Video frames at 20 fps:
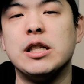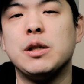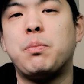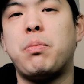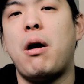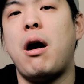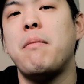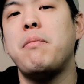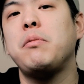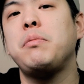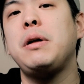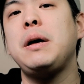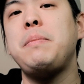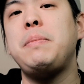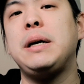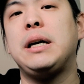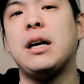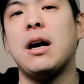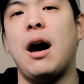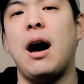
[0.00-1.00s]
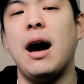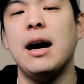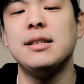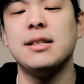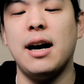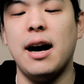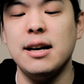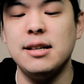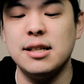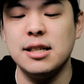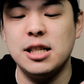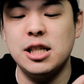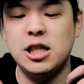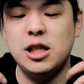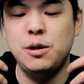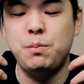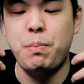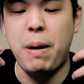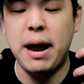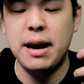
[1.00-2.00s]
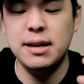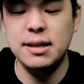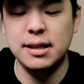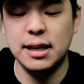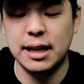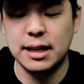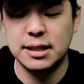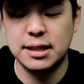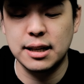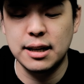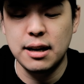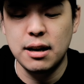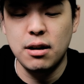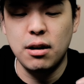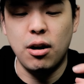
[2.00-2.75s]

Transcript: It's probably because I suspended